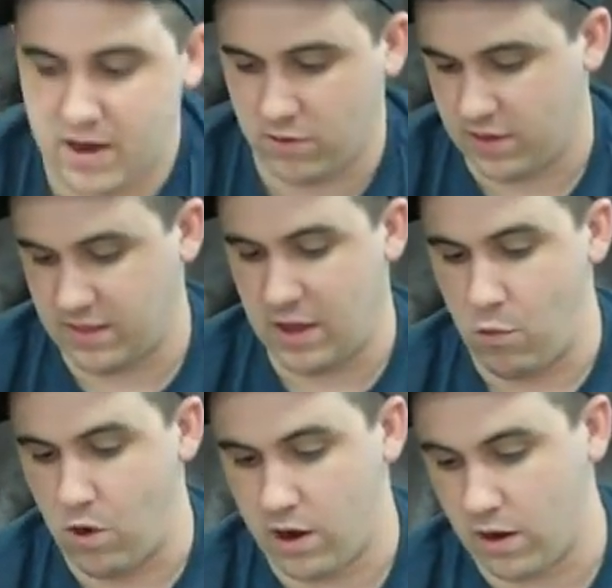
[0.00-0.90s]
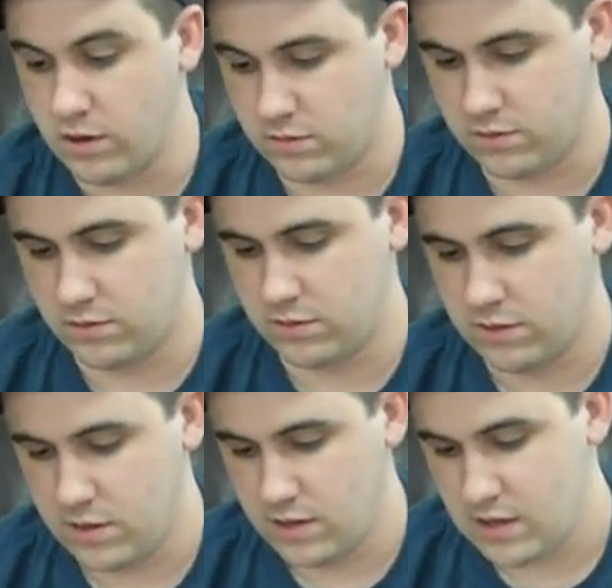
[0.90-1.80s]
better than they were
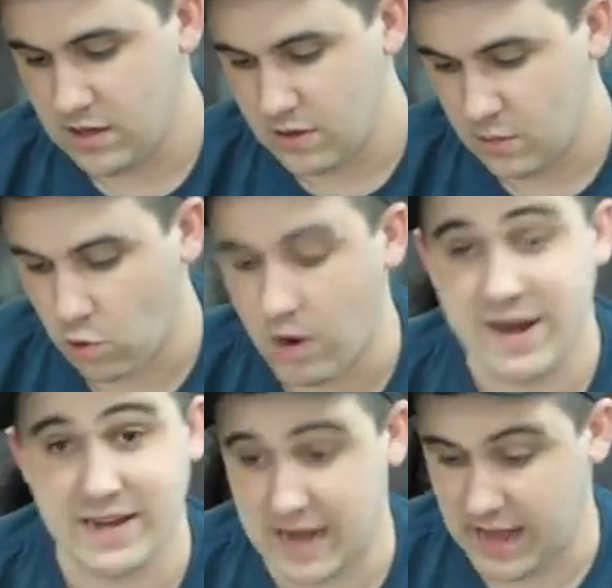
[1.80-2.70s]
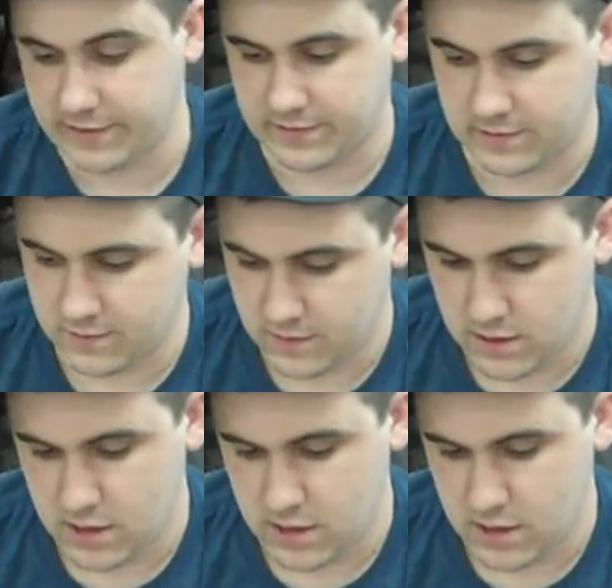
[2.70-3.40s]
were I to guess.